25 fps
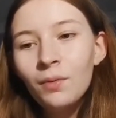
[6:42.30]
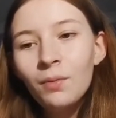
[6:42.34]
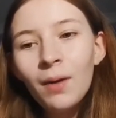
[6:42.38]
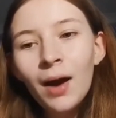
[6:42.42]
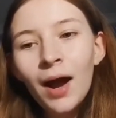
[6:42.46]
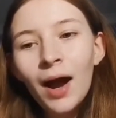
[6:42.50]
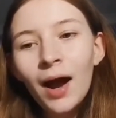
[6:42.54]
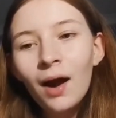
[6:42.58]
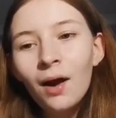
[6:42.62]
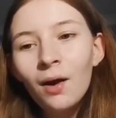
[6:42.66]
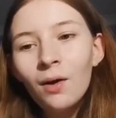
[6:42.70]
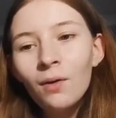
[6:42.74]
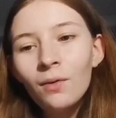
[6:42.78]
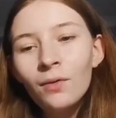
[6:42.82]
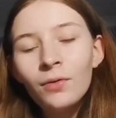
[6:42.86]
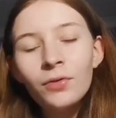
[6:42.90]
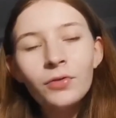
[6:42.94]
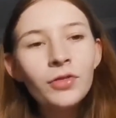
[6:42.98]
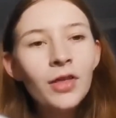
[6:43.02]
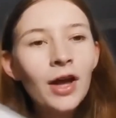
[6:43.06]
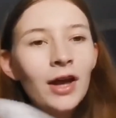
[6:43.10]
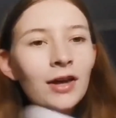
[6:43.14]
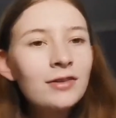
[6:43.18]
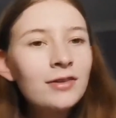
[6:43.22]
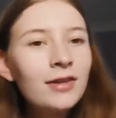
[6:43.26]
Oh,
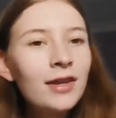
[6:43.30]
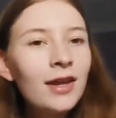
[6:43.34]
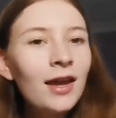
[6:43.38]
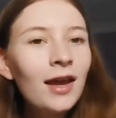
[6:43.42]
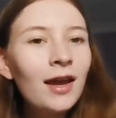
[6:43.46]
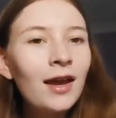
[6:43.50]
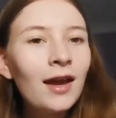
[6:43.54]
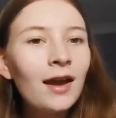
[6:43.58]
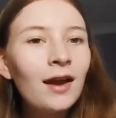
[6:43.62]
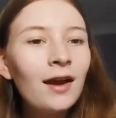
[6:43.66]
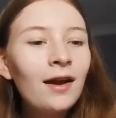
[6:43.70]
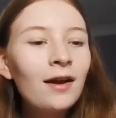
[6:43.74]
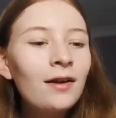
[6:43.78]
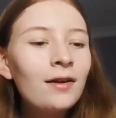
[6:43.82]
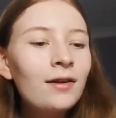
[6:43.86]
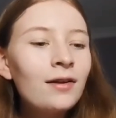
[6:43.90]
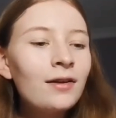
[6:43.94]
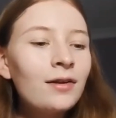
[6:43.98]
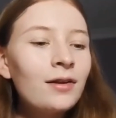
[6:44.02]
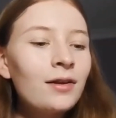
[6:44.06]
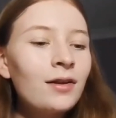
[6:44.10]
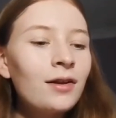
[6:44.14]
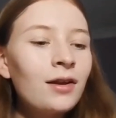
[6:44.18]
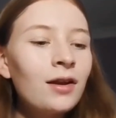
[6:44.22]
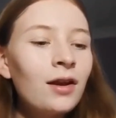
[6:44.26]
wow. That's
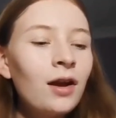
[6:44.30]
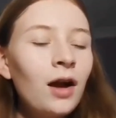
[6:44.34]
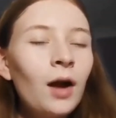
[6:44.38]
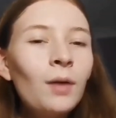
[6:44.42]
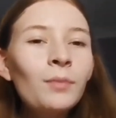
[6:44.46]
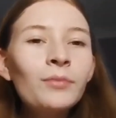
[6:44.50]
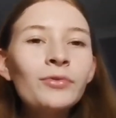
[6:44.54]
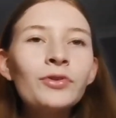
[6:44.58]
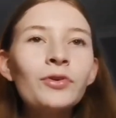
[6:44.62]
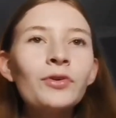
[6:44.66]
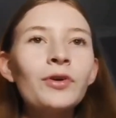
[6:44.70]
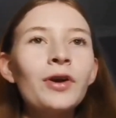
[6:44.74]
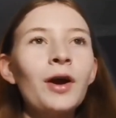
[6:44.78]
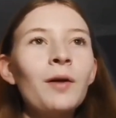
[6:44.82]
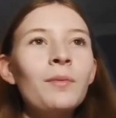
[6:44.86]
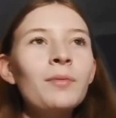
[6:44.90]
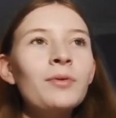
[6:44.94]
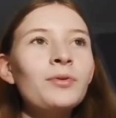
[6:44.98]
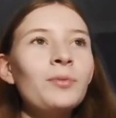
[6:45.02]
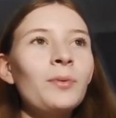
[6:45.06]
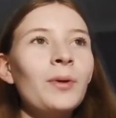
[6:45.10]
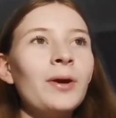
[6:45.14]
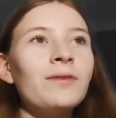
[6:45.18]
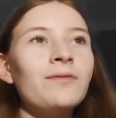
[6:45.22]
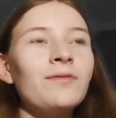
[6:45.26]
it. I'm sorry. I
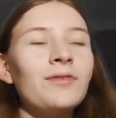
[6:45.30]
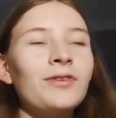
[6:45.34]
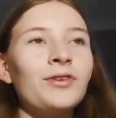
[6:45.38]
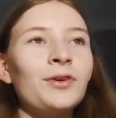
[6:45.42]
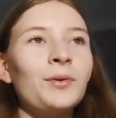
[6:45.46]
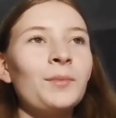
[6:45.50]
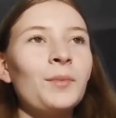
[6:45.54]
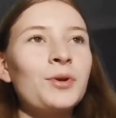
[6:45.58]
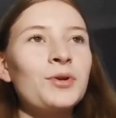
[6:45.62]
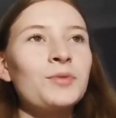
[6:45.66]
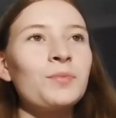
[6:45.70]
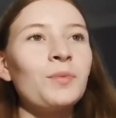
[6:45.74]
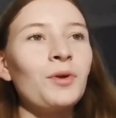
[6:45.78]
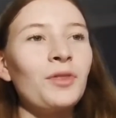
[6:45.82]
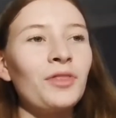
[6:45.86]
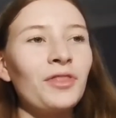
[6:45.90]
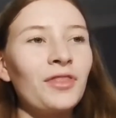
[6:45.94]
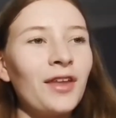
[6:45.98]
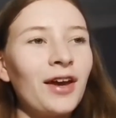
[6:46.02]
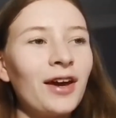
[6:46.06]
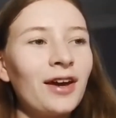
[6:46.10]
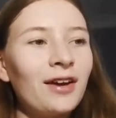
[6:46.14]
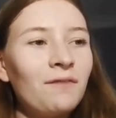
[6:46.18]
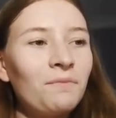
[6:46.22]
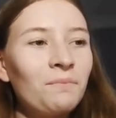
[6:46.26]
was waiting for so much more
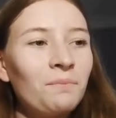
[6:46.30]
than